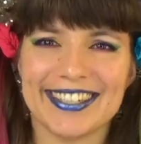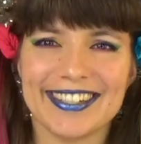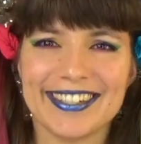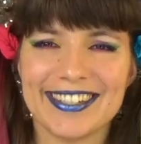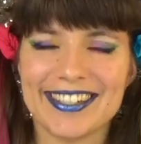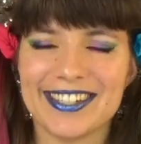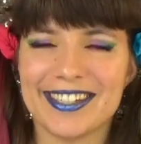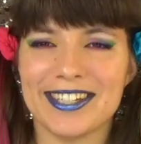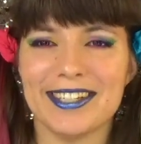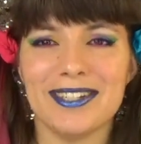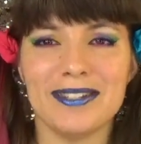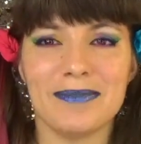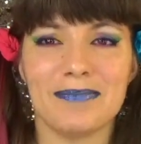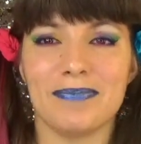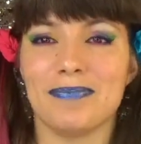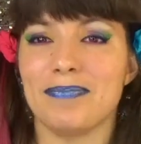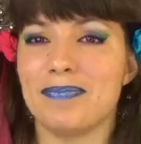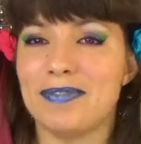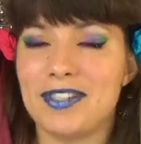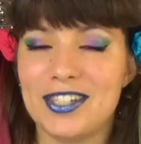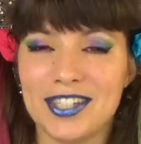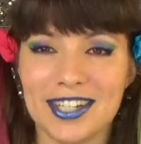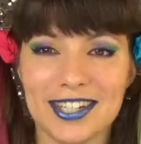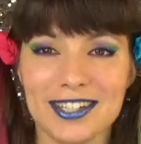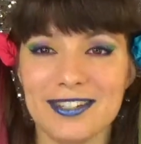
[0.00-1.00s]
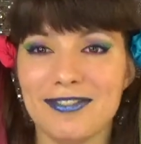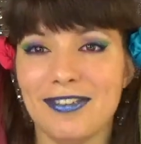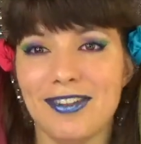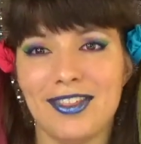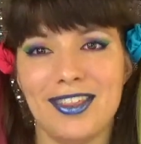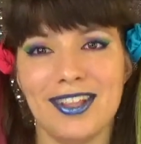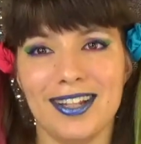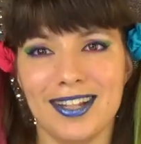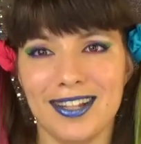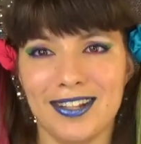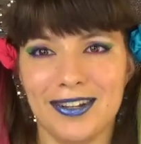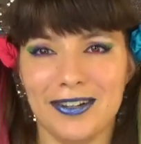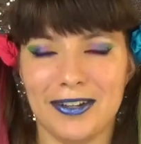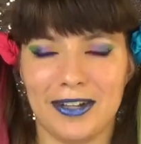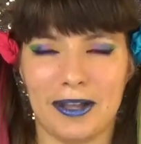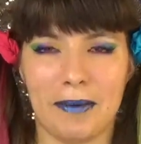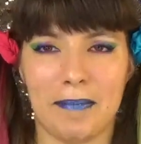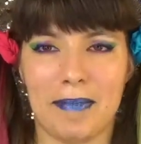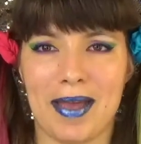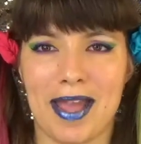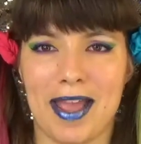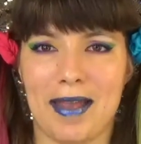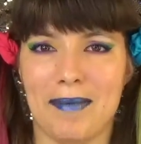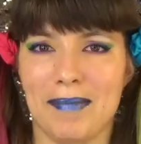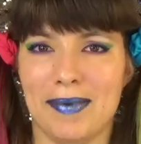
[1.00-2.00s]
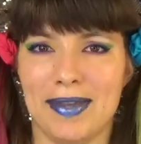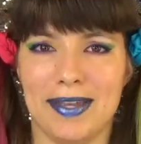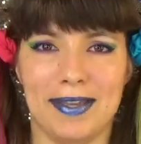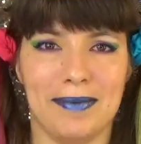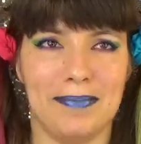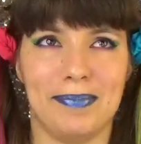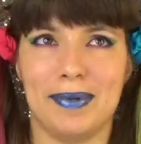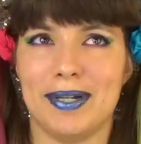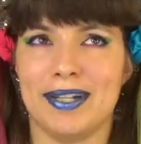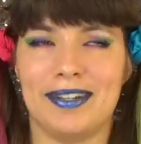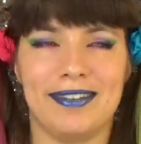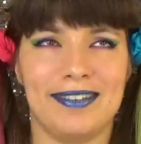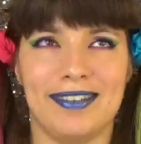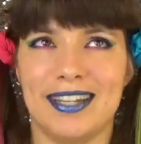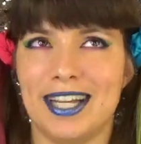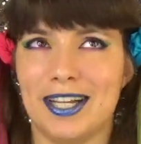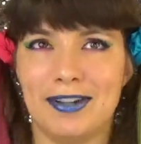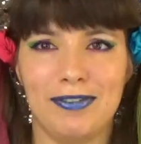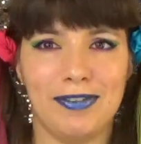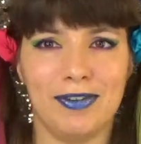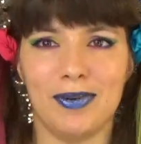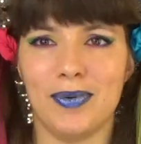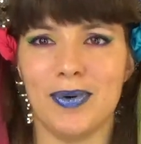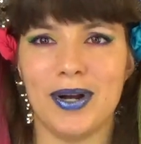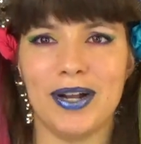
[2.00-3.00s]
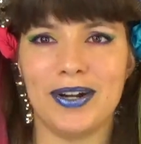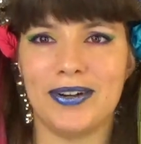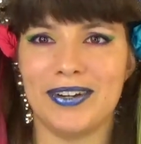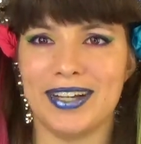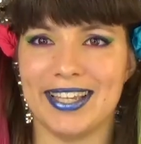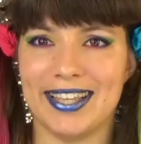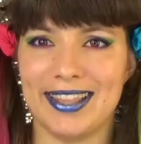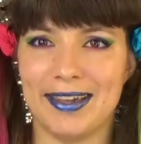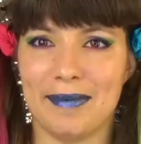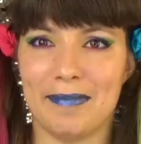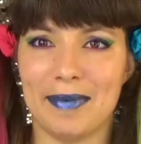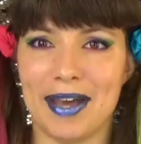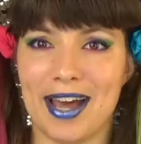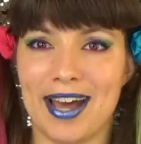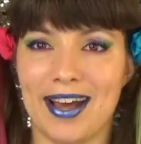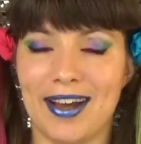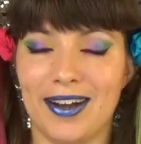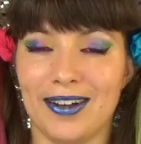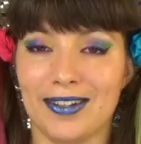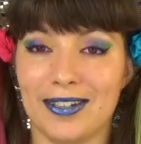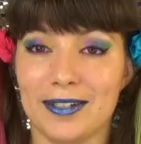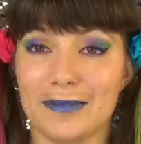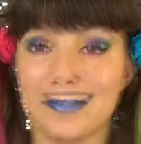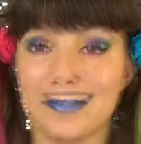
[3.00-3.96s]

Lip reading: Just for the look maybe, but not for wearing them out.